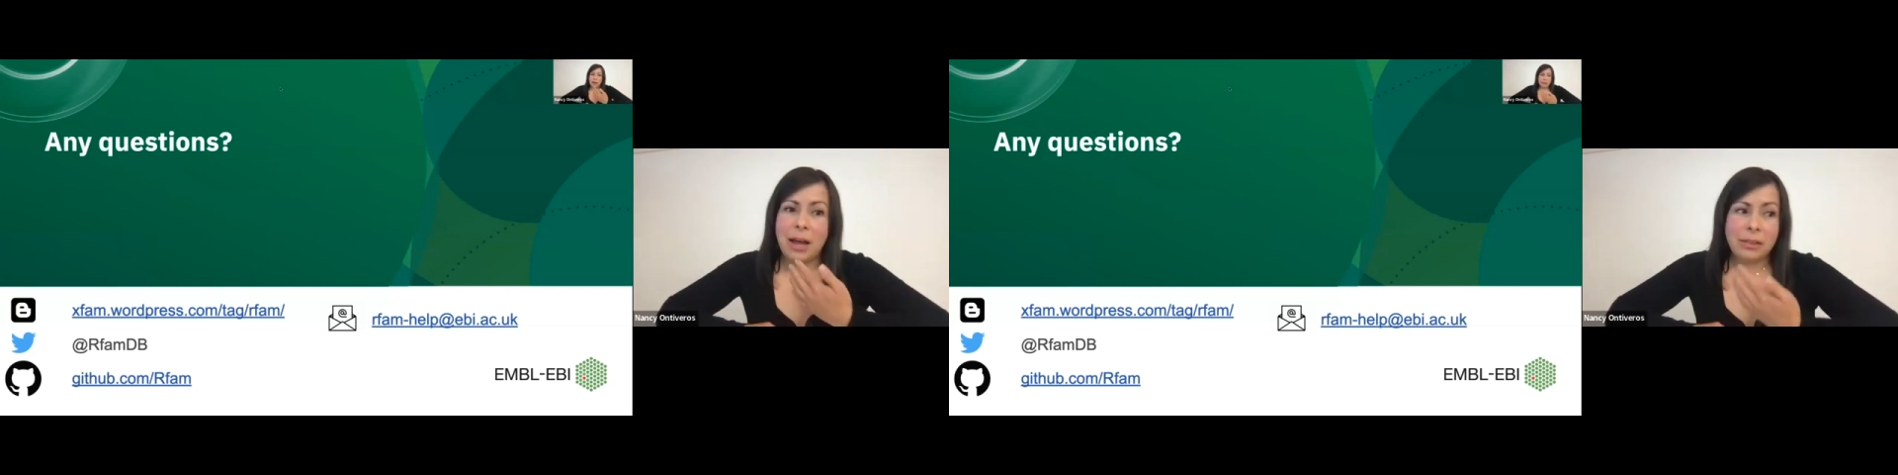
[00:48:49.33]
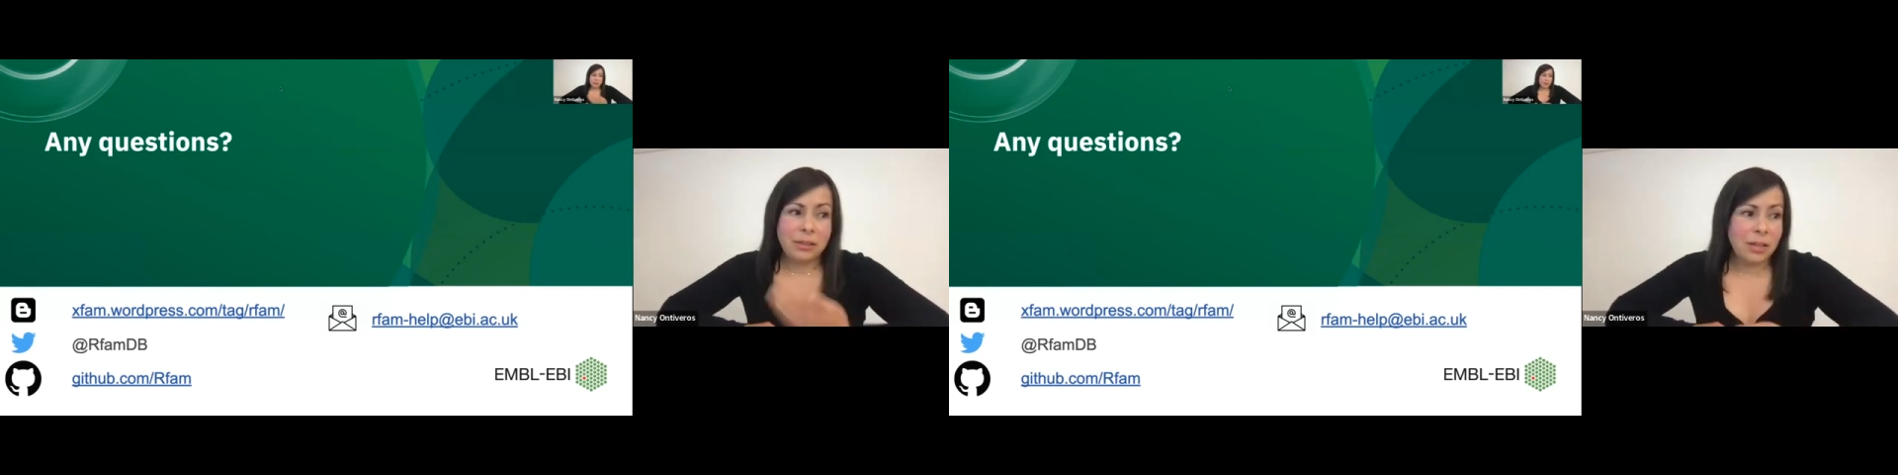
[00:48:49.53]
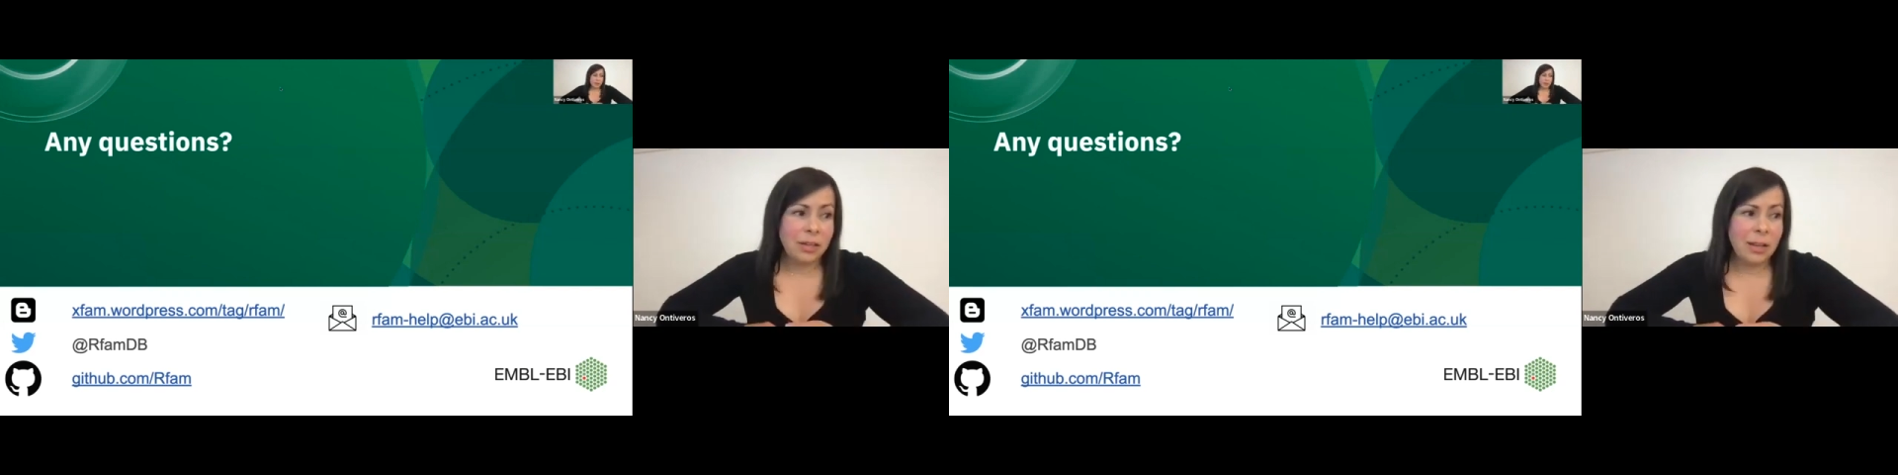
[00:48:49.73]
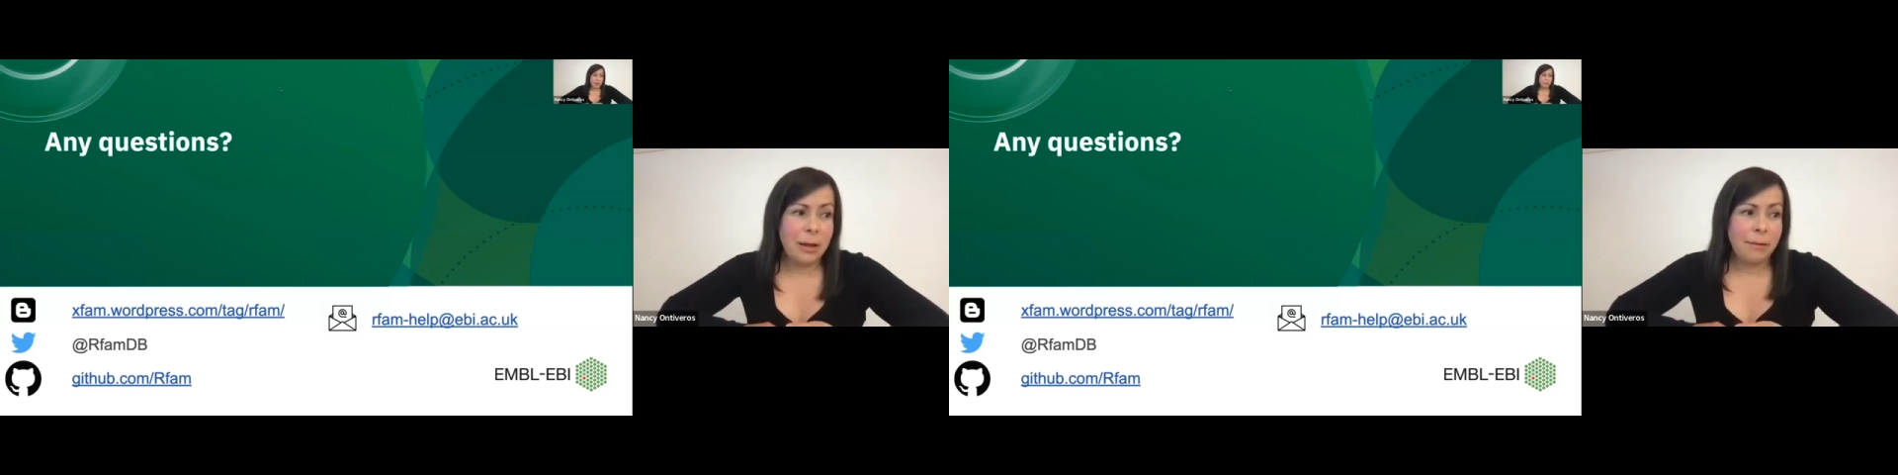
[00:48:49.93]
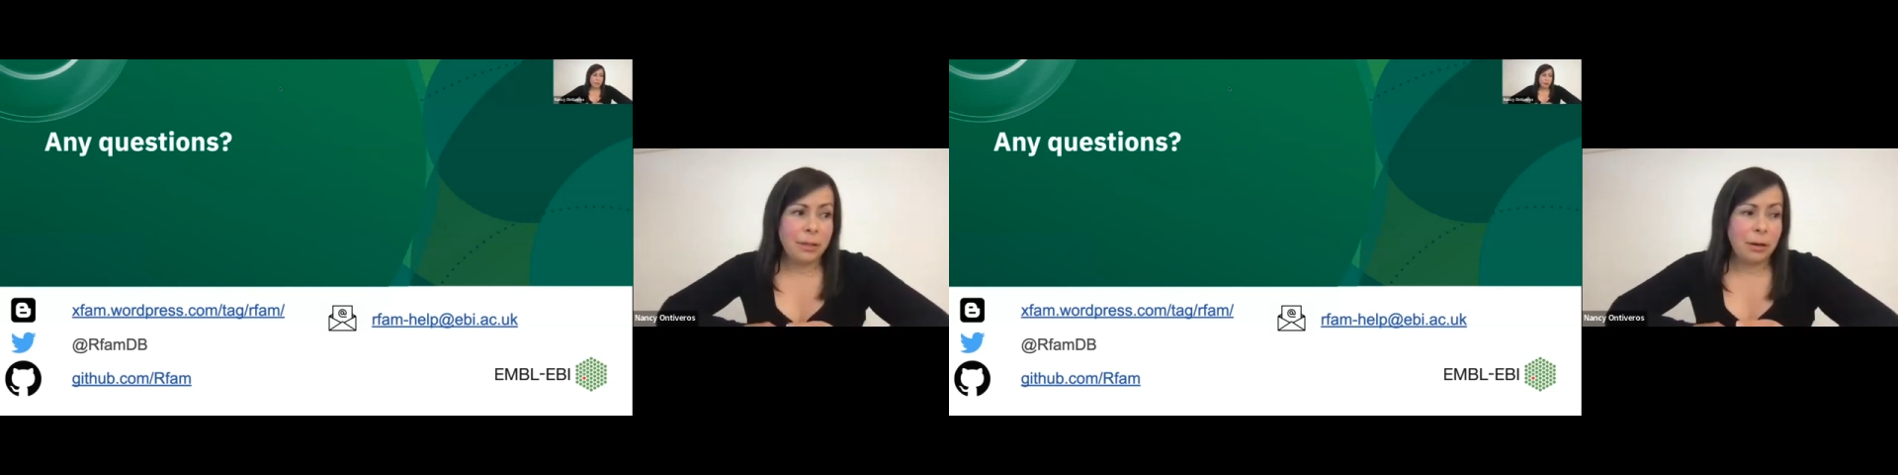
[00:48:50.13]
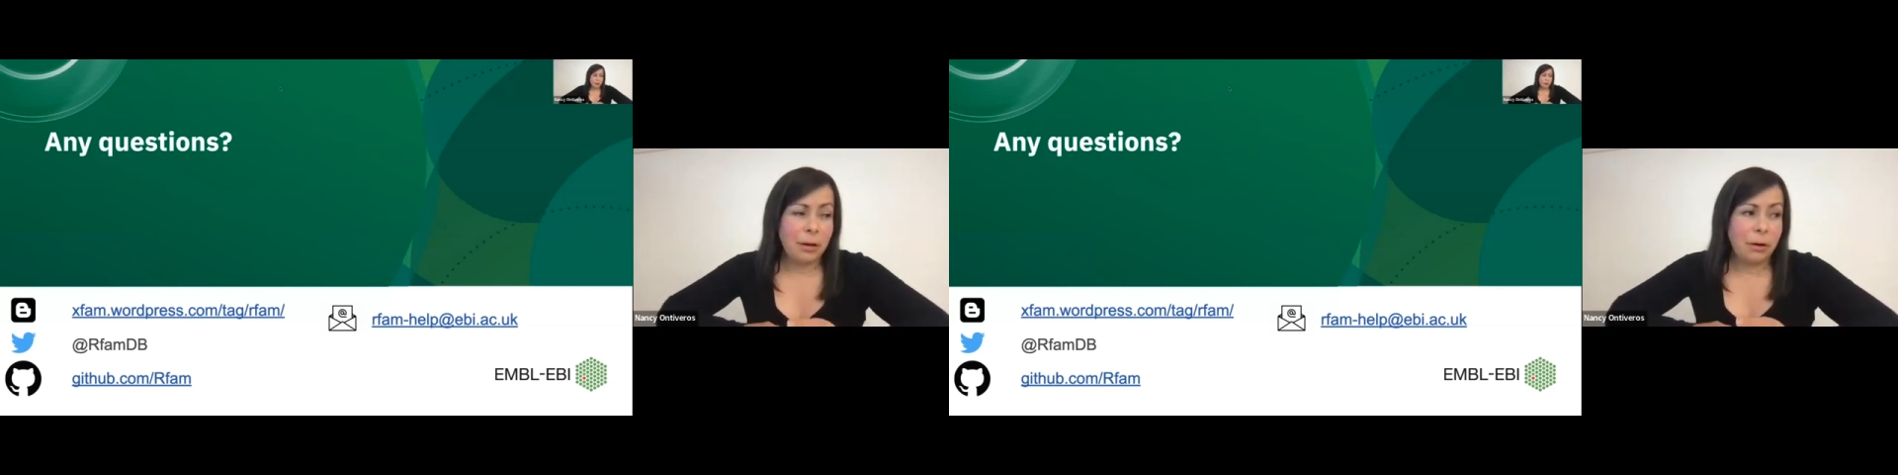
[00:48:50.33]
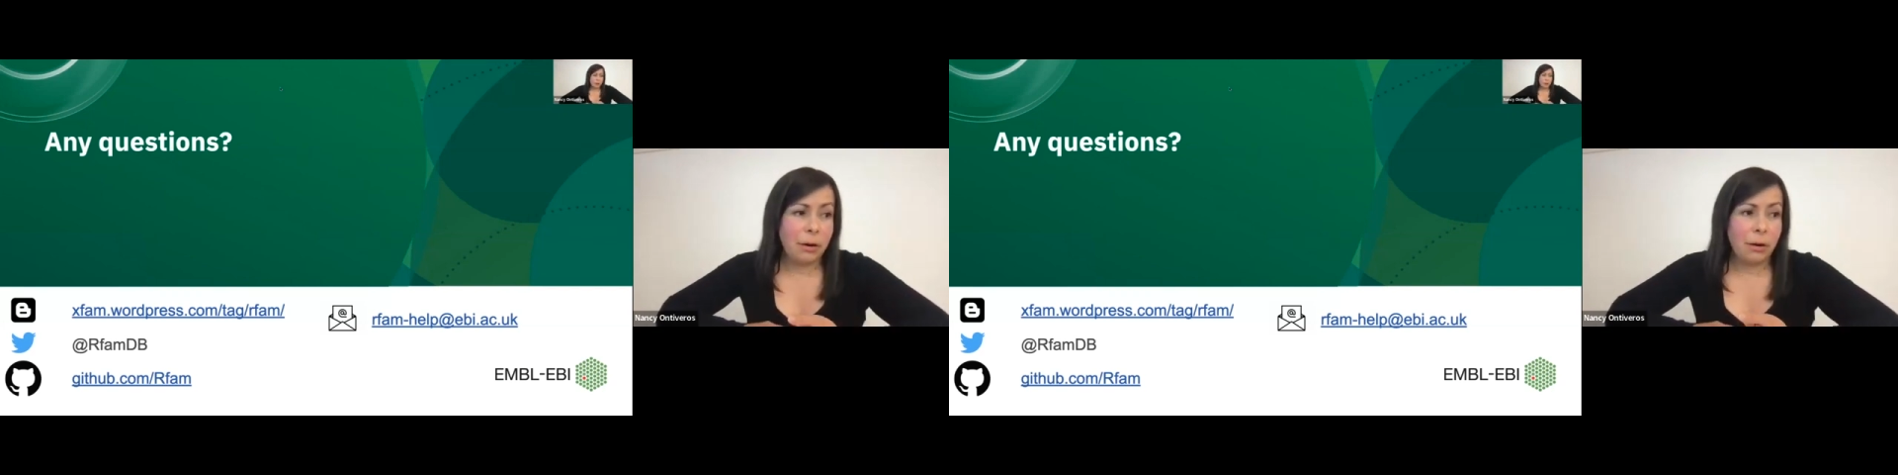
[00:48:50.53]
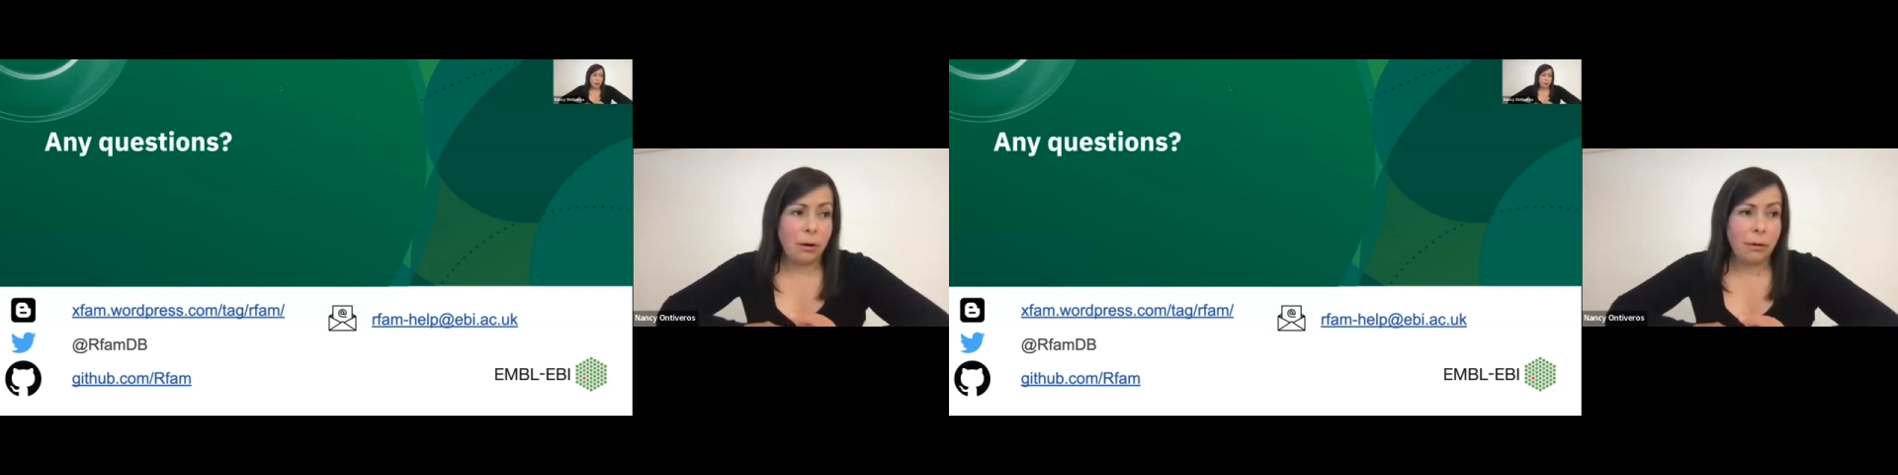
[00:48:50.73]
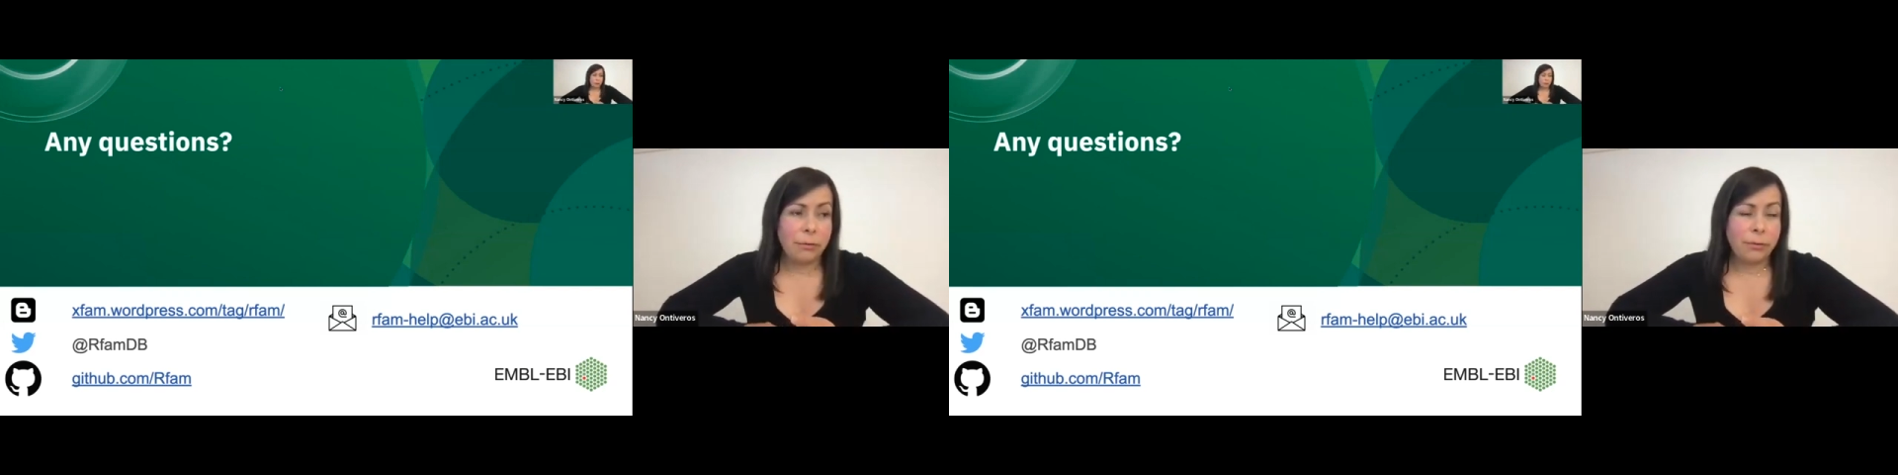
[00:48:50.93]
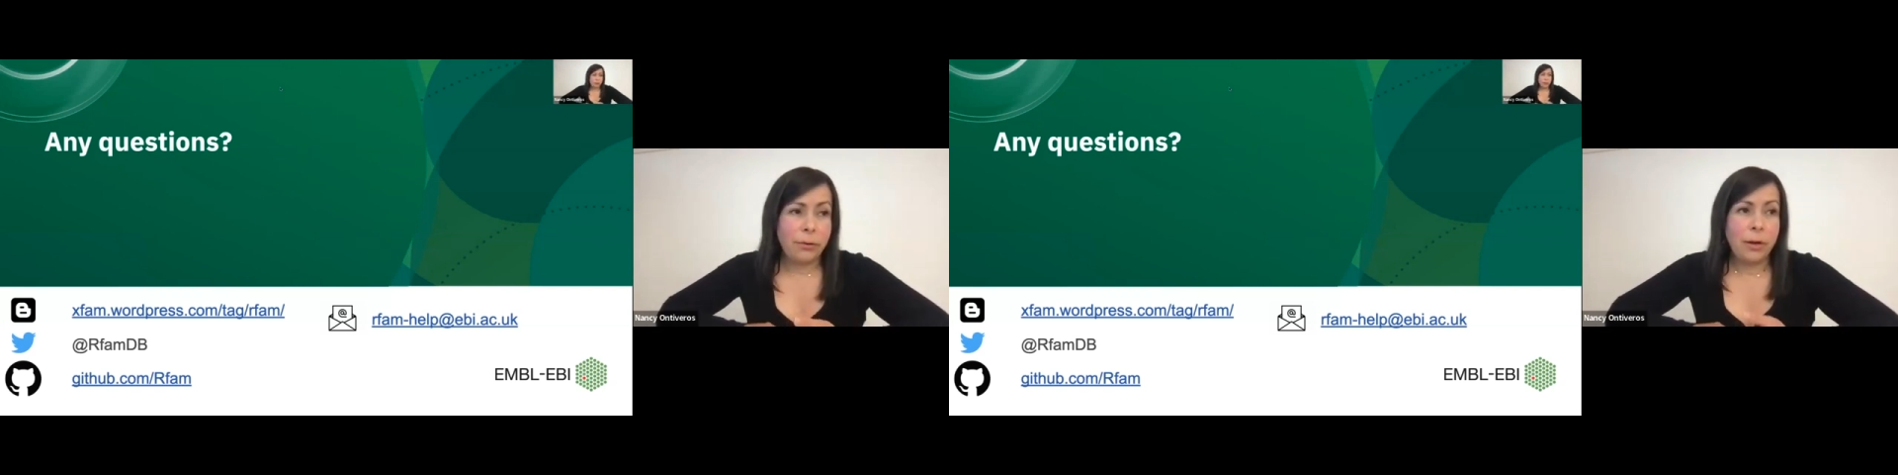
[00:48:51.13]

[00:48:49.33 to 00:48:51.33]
a third level of